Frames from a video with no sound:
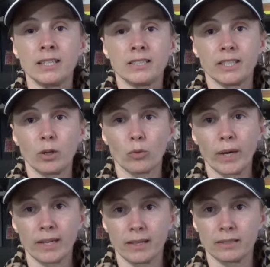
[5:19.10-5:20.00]
they don't
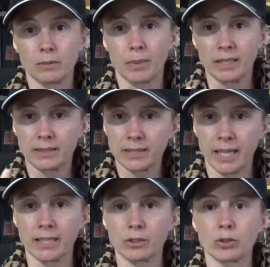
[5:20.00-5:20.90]
recognize it by
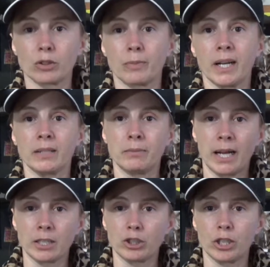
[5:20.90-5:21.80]
scent or by
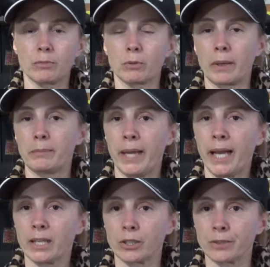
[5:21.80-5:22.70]
body shape or by
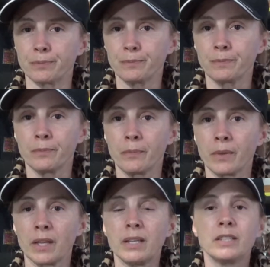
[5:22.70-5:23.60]
pattern.
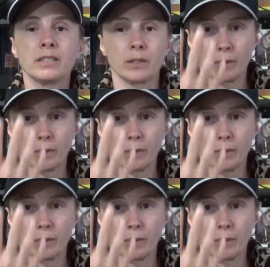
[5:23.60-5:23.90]
They